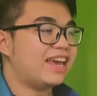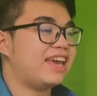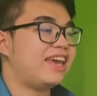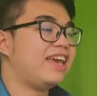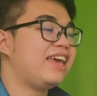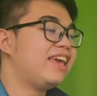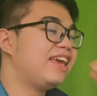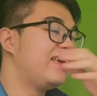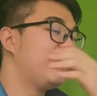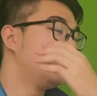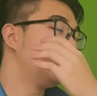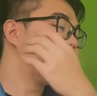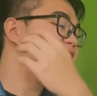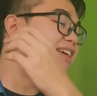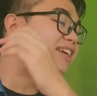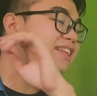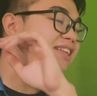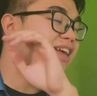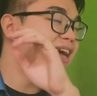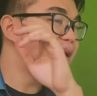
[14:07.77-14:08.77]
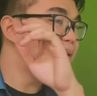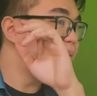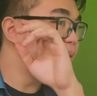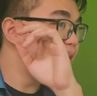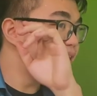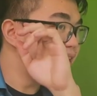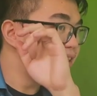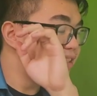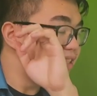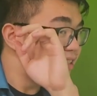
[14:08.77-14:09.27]
And
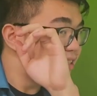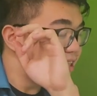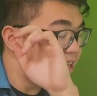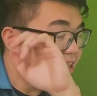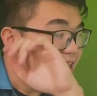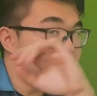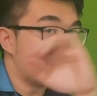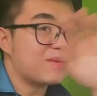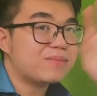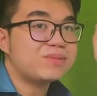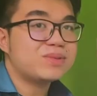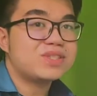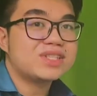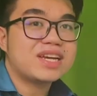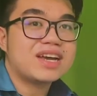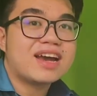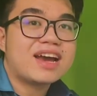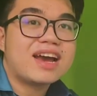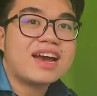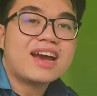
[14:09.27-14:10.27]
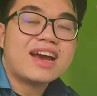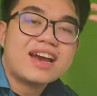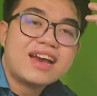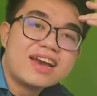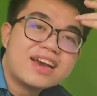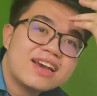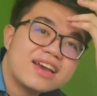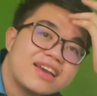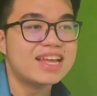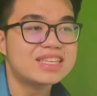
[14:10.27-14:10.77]
habang nagsiset up siya,
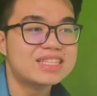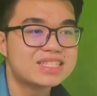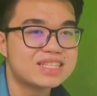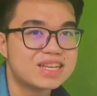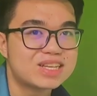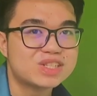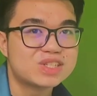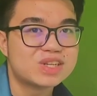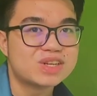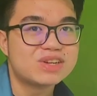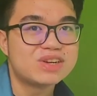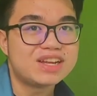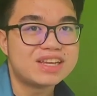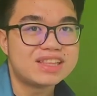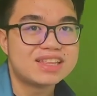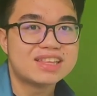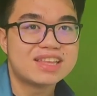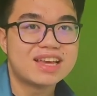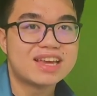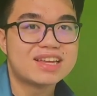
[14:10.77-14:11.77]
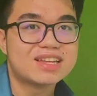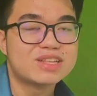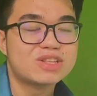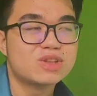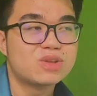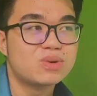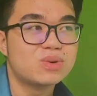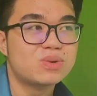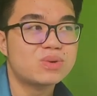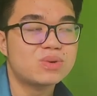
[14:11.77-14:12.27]
it's such a great thing
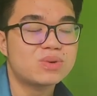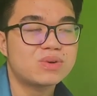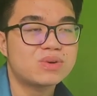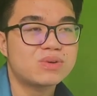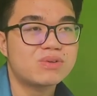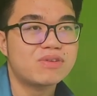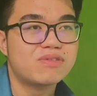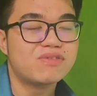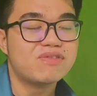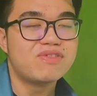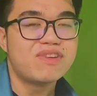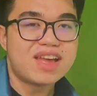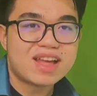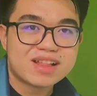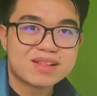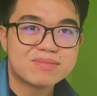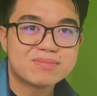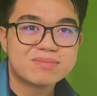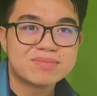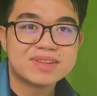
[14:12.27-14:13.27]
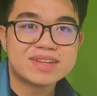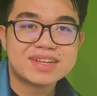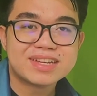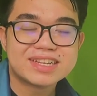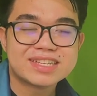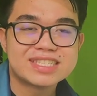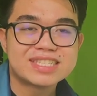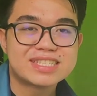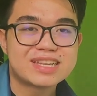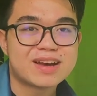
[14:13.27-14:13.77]
to film
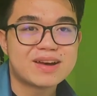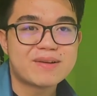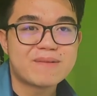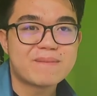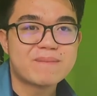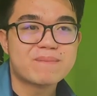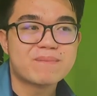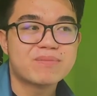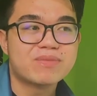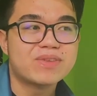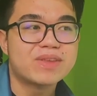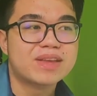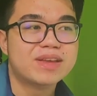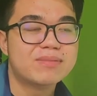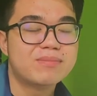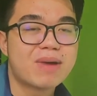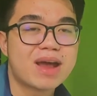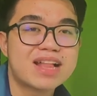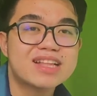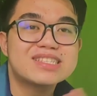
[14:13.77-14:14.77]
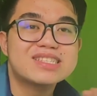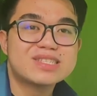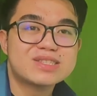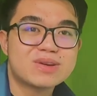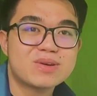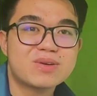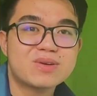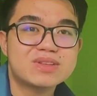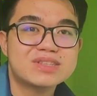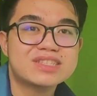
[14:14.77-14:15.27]
some
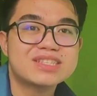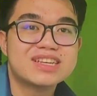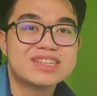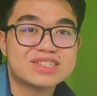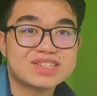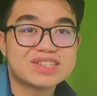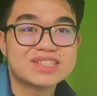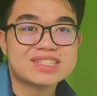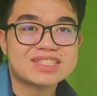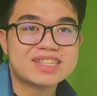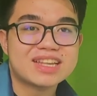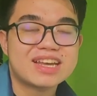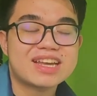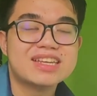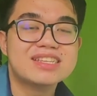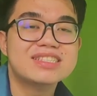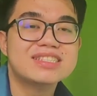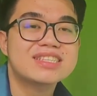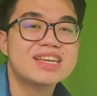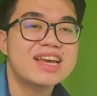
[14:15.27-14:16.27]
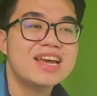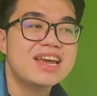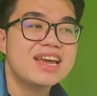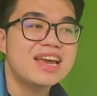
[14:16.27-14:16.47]
milestones such as this,